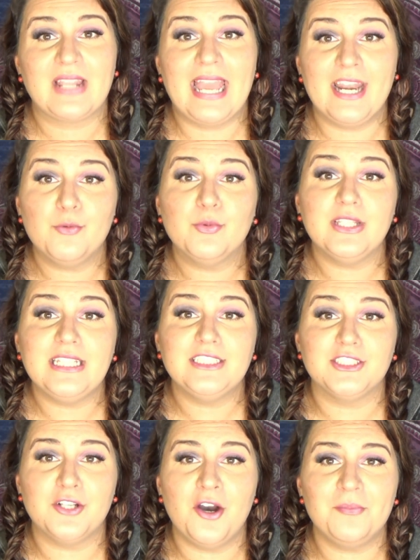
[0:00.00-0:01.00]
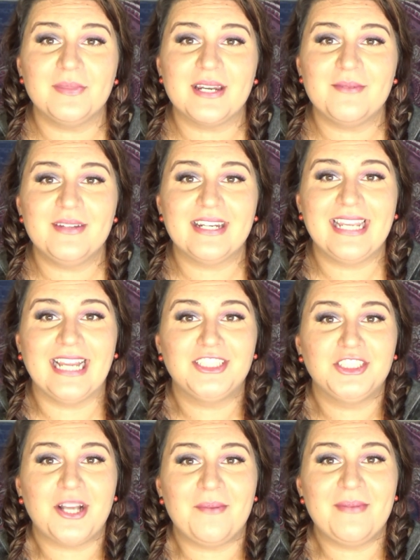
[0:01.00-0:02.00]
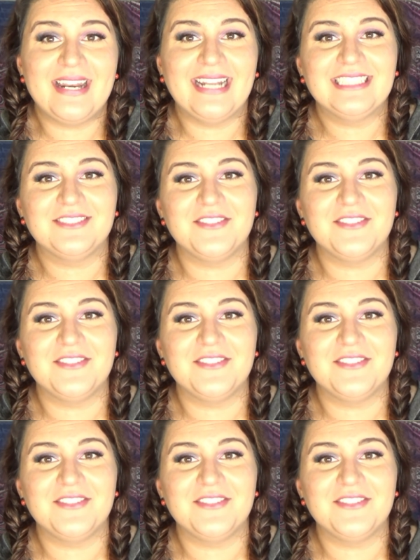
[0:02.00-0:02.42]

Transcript: and I really do hope that I'm going to catch you on my next